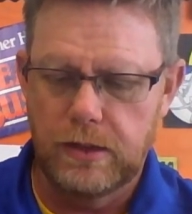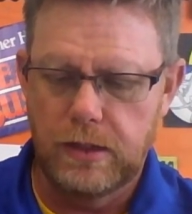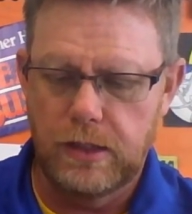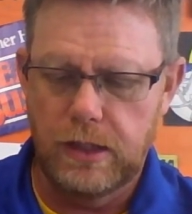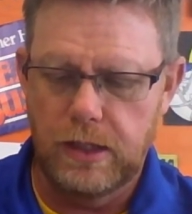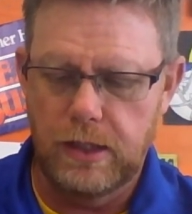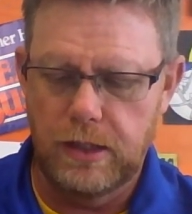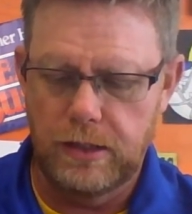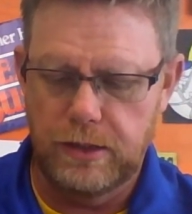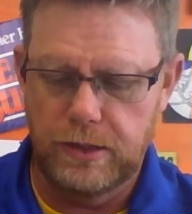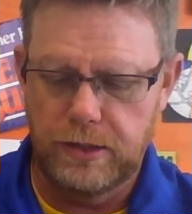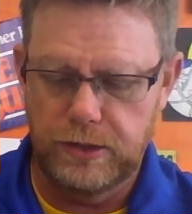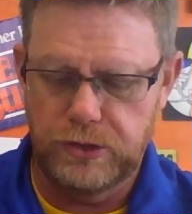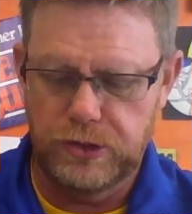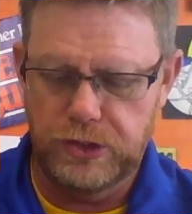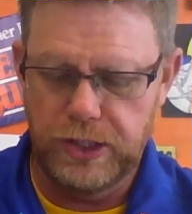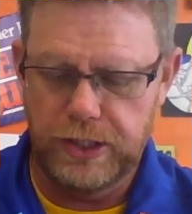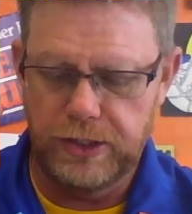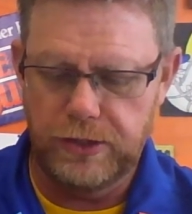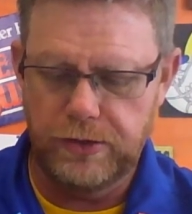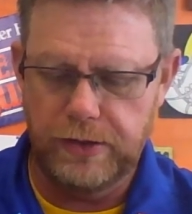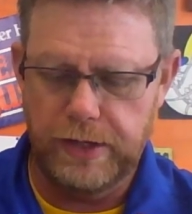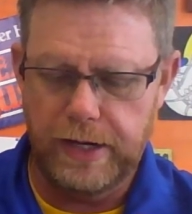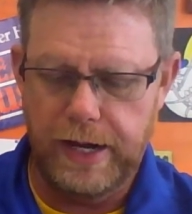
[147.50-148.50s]
the
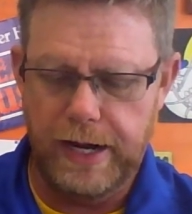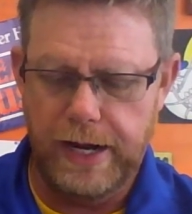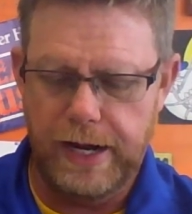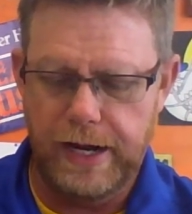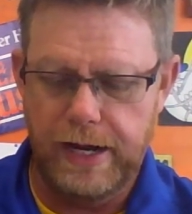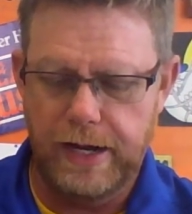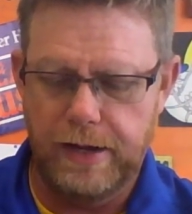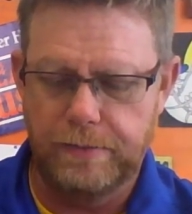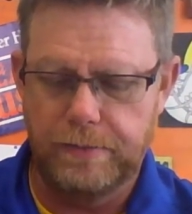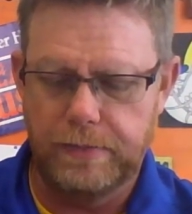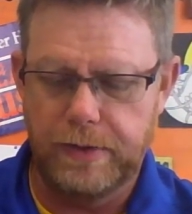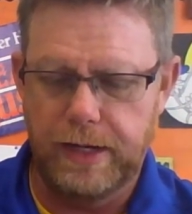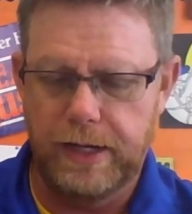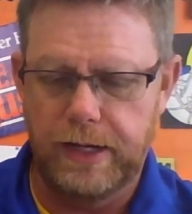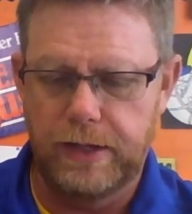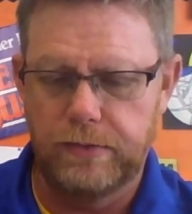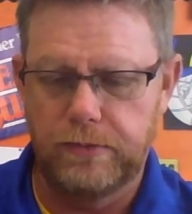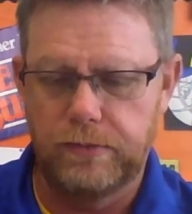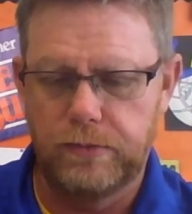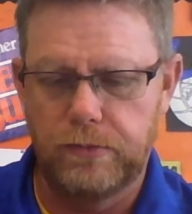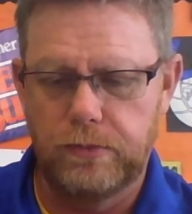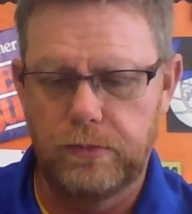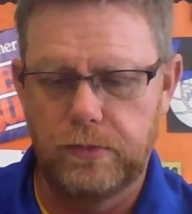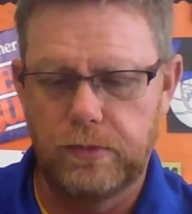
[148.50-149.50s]
gender gap
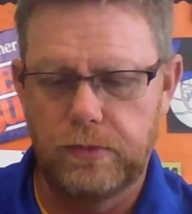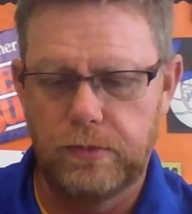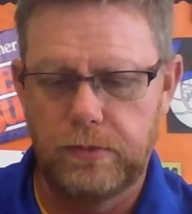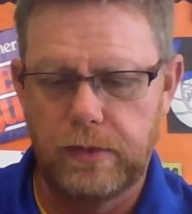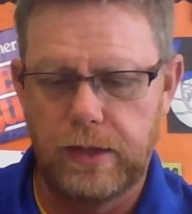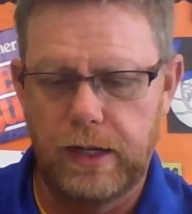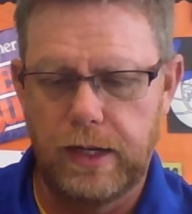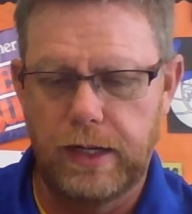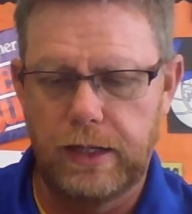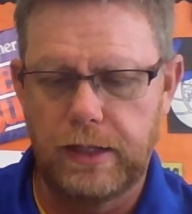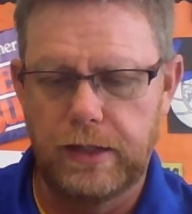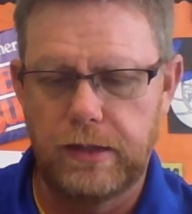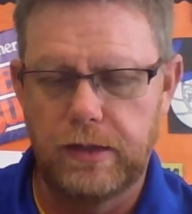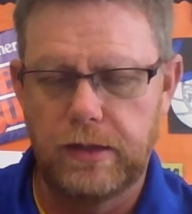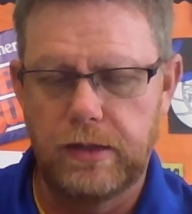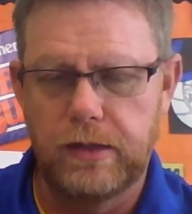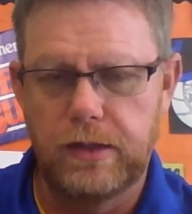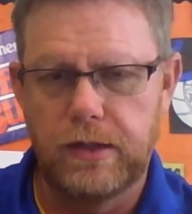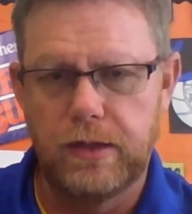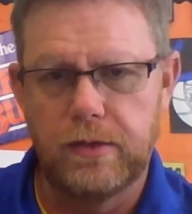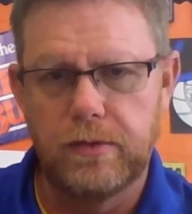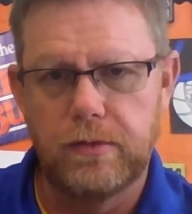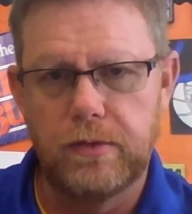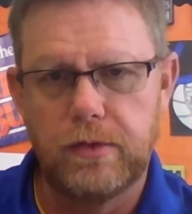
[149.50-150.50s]
and
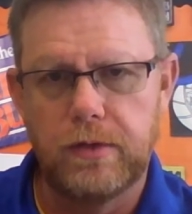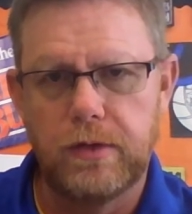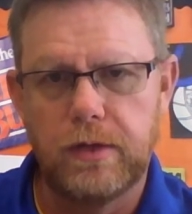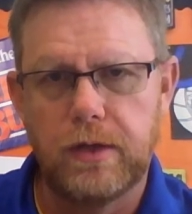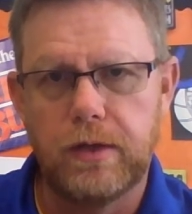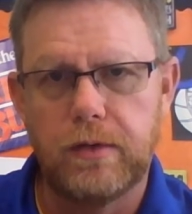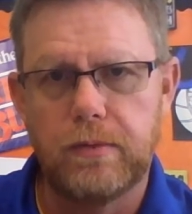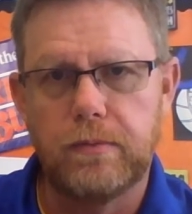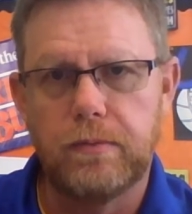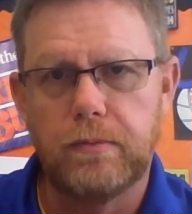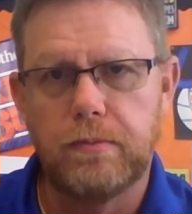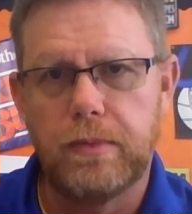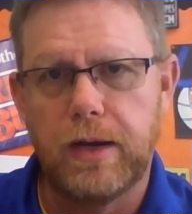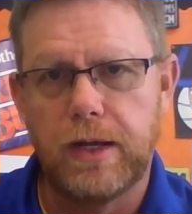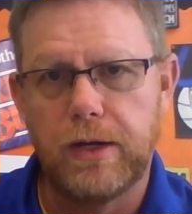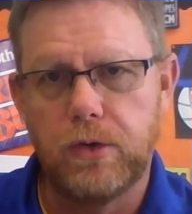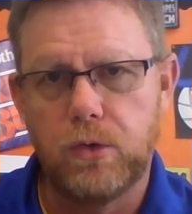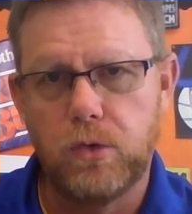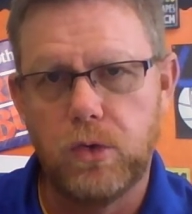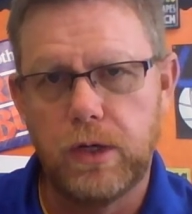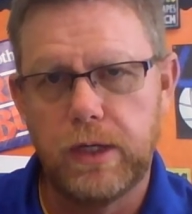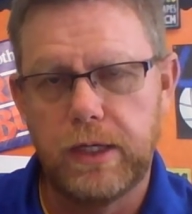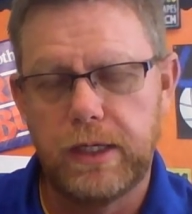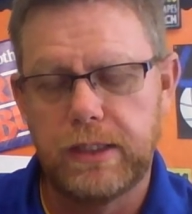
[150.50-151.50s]
the
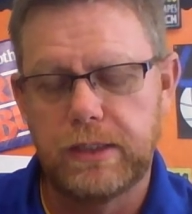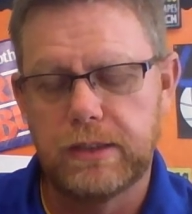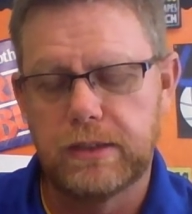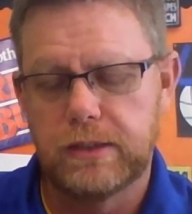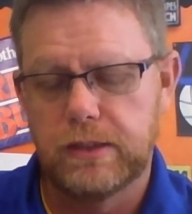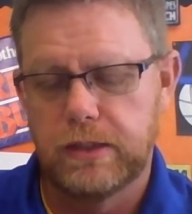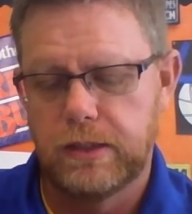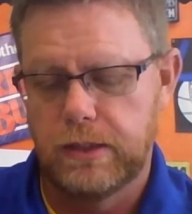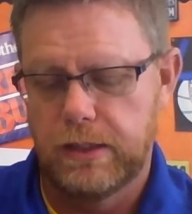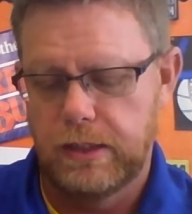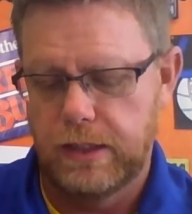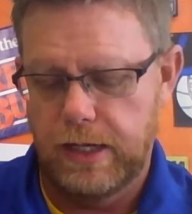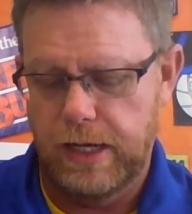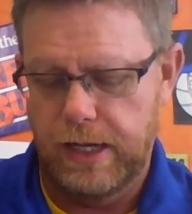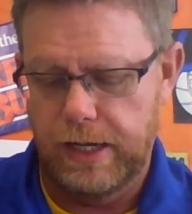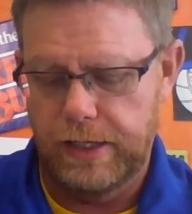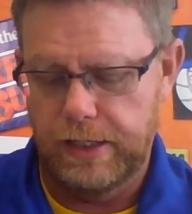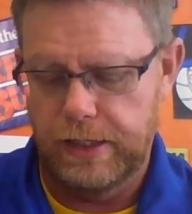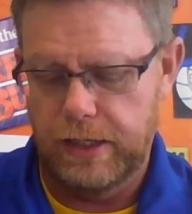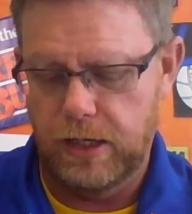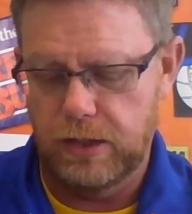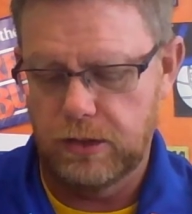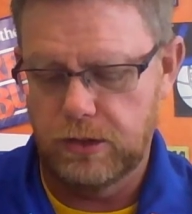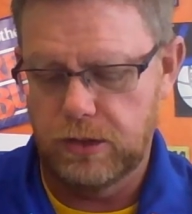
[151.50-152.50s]
minorities, and
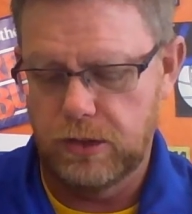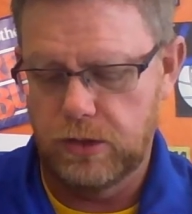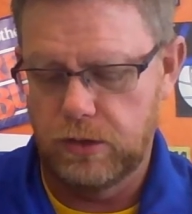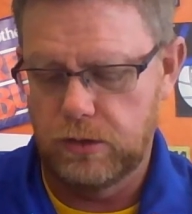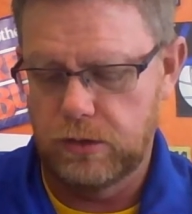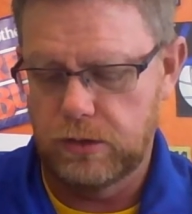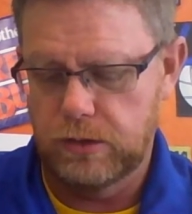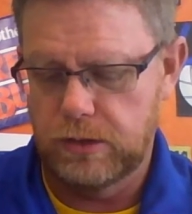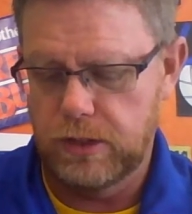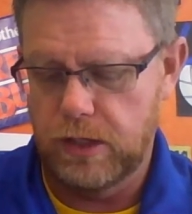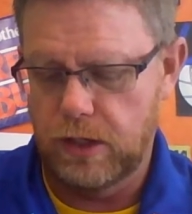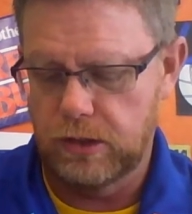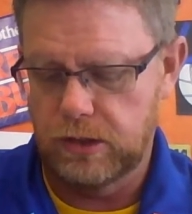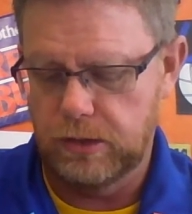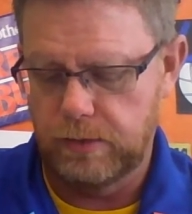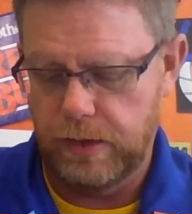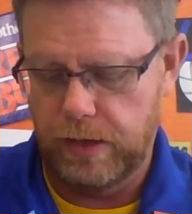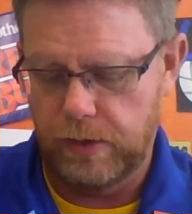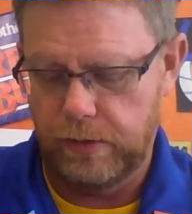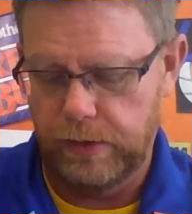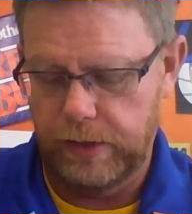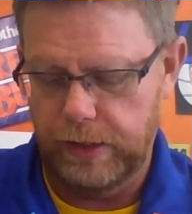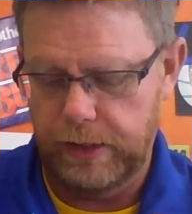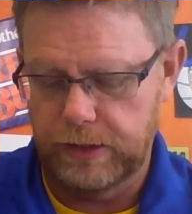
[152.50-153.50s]
it also talks
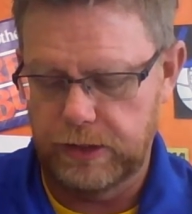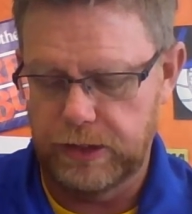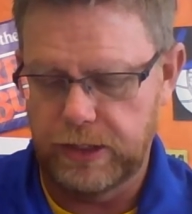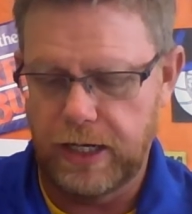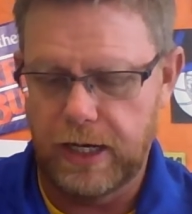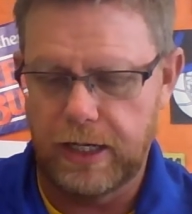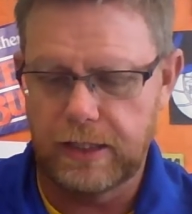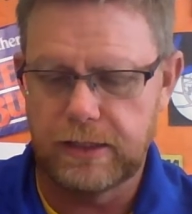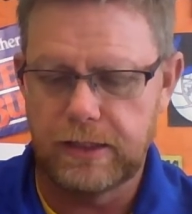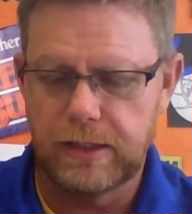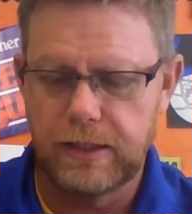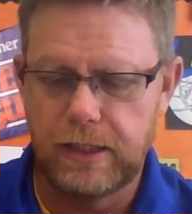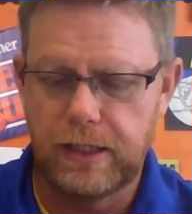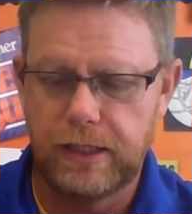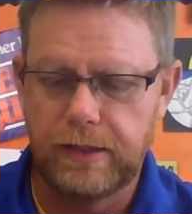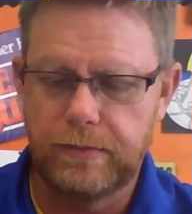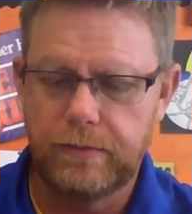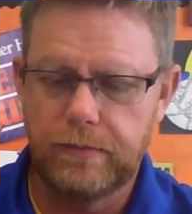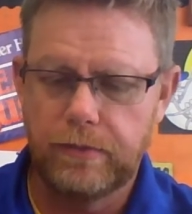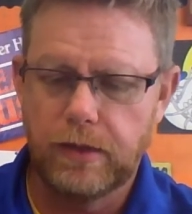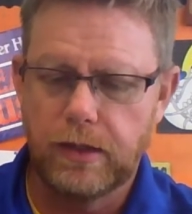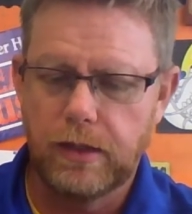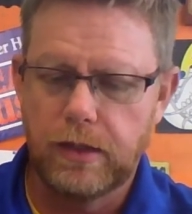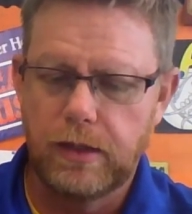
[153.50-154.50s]
about religiosity.
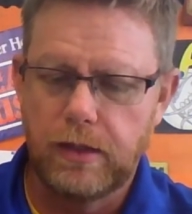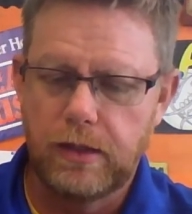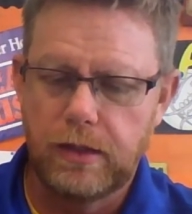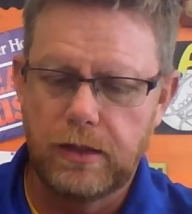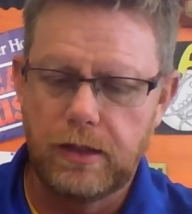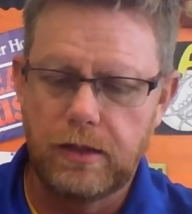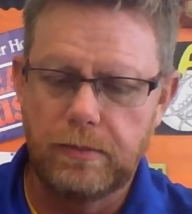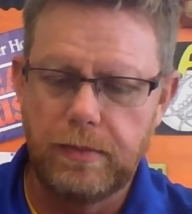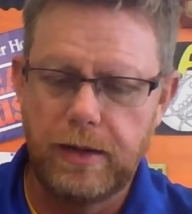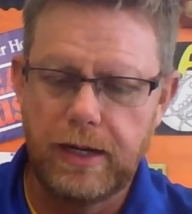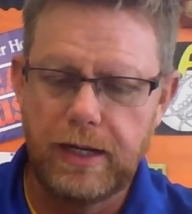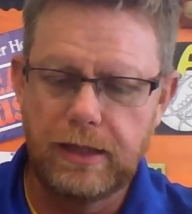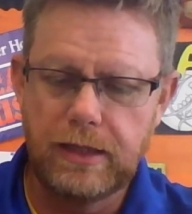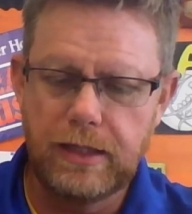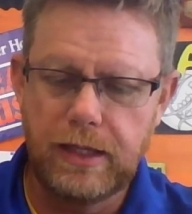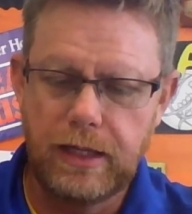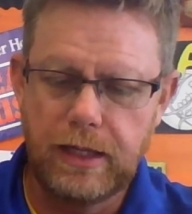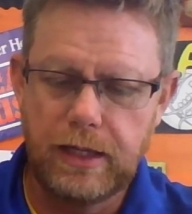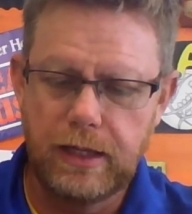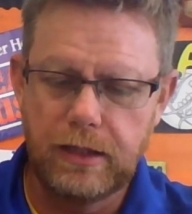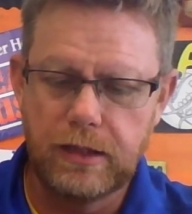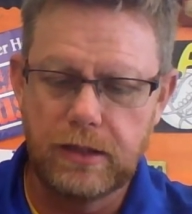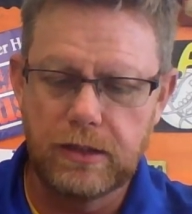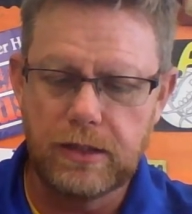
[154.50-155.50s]
The main
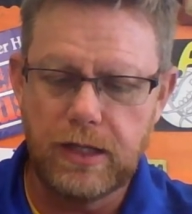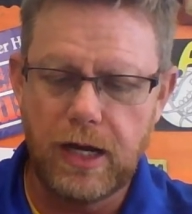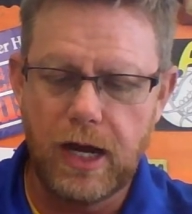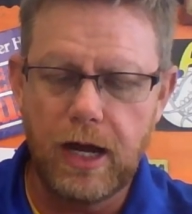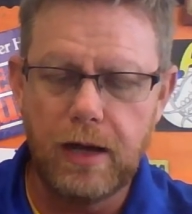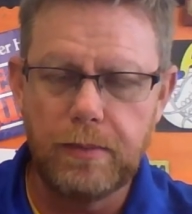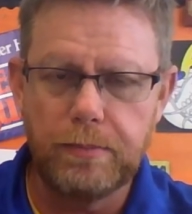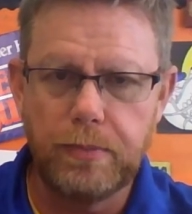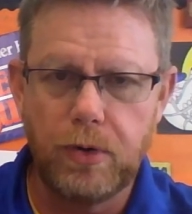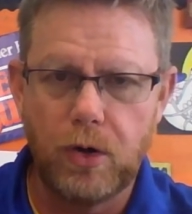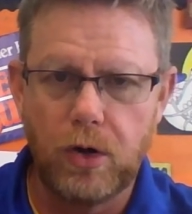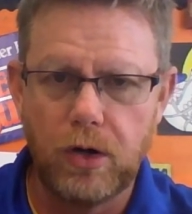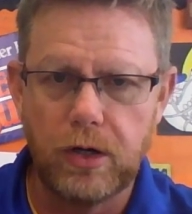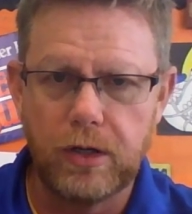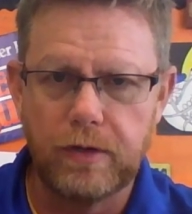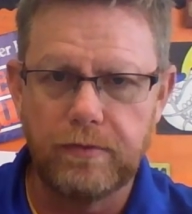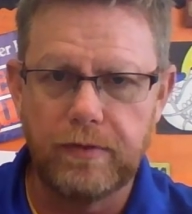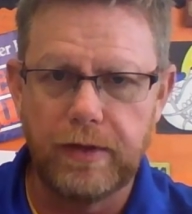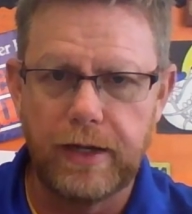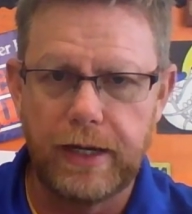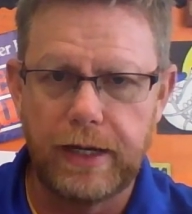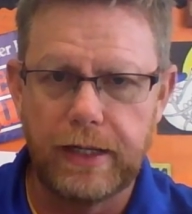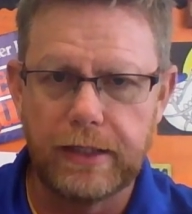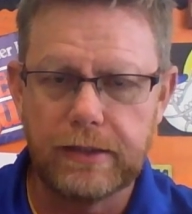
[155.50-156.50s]
thing in the top part of
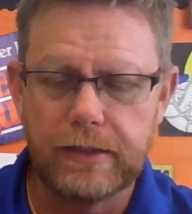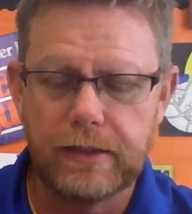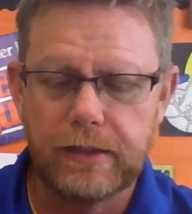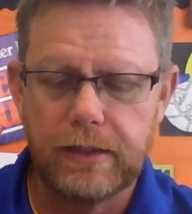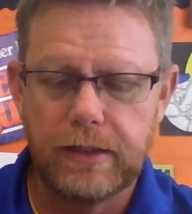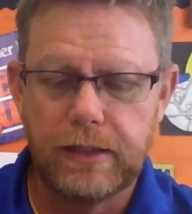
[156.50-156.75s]
that